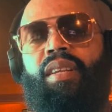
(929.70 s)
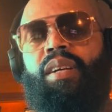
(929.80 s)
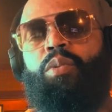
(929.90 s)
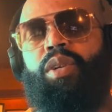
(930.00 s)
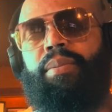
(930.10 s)

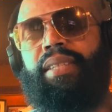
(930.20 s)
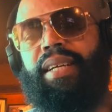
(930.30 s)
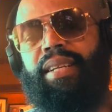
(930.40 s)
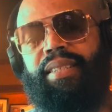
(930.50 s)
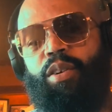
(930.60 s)
what I'm saying
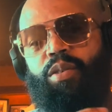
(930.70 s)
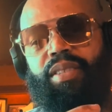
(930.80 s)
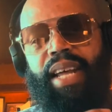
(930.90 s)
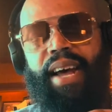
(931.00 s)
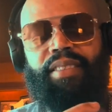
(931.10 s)
is those
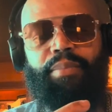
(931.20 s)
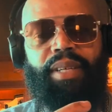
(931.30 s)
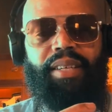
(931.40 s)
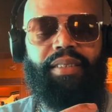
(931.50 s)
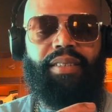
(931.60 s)
have to be
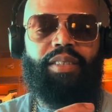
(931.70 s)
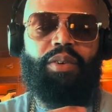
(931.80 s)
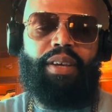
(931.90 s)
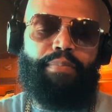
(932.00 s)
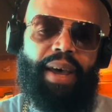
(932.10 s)
in, you know,
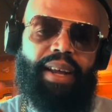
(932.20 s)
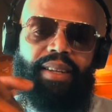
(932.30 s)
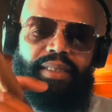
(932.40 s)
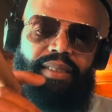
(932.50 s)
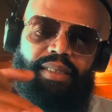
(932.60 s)
in
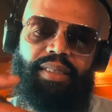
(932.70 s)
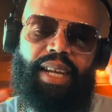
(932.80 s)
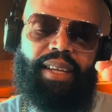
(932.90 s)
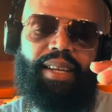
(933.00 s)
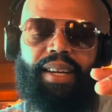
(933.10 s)
balance,
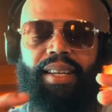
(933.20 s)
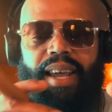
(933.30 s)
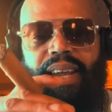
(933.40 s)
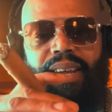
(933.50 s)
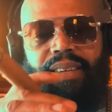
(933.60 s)
like yin and
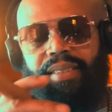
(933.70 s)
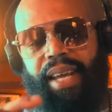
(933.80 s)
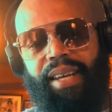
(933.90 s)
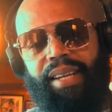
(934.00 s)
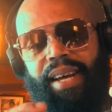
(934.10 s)
yang,
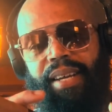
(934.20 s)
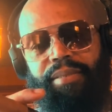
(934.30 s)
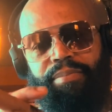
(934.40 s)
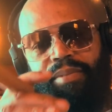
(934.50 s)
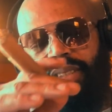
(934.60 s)
day and
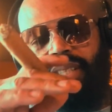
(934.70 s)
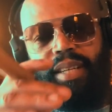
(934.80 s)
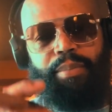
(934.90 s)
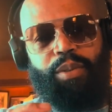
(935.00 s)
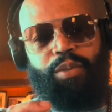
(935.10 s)
night, sun
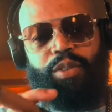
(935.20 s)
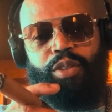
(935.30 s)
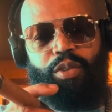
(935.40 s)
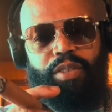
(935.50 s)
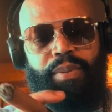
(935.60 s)
and moon, so
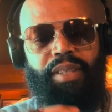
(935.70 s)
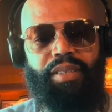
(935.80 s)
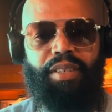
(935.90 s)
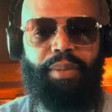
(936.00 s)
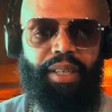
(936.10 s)
to speak. You
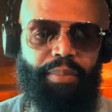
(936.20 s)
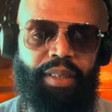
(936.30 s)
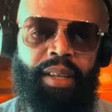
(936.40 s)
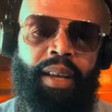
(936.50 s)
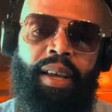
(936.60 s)
know what I mean? But
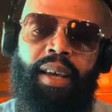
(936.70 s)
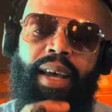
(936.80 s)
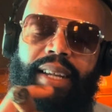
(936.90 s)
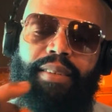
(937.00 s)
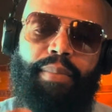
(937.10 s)

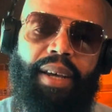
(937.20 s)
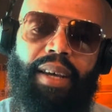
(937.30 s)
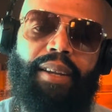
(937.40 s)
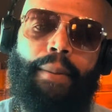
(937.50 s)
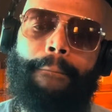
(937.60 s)
as a man,
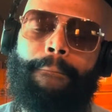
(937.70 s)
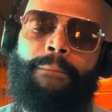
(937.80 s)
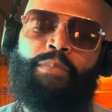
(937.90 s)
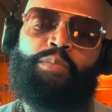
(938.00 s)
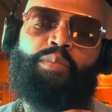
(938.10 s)

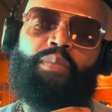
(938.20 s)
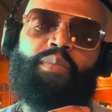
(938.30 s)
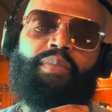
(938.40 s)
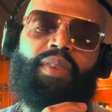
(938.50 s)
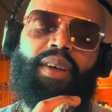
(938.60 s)

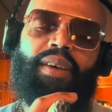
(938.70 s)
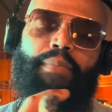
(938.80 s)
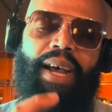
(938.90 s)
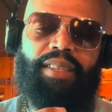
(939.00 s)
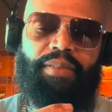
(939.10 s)

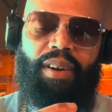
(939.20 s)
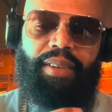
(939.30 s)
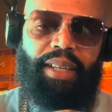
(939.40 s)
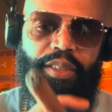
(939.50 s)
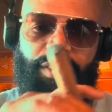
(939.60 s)
master of all
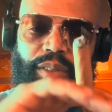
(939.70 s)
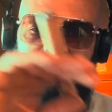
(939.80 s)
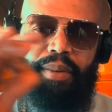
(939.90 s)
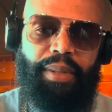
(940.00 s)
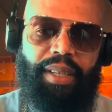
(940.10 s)
nature, you know
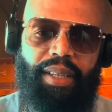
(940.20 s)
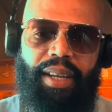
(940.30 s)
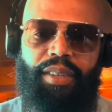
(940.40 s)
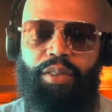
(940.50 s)
what I mean? Like